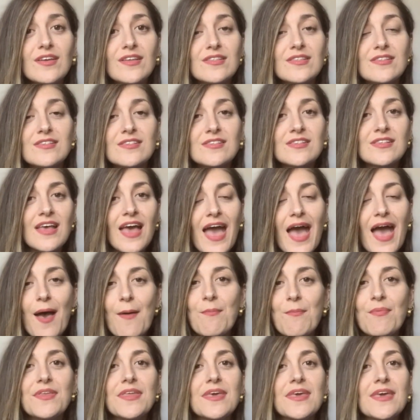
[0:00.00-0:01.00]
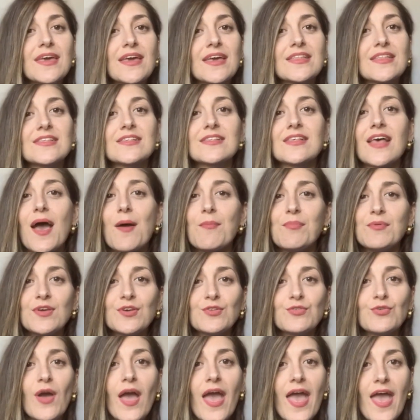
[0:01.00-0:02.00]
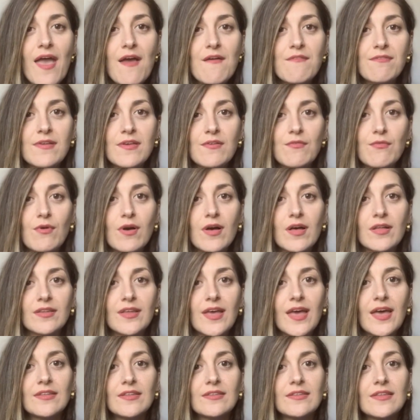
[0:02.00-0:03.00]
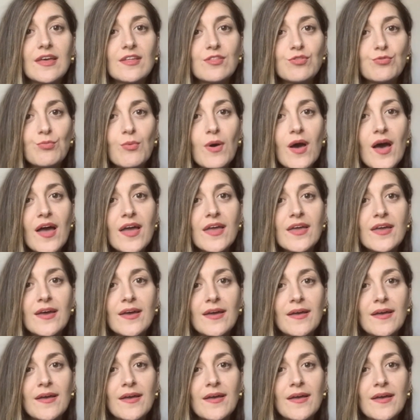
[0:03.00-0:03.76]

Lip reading: It is happening to everyone, and that's why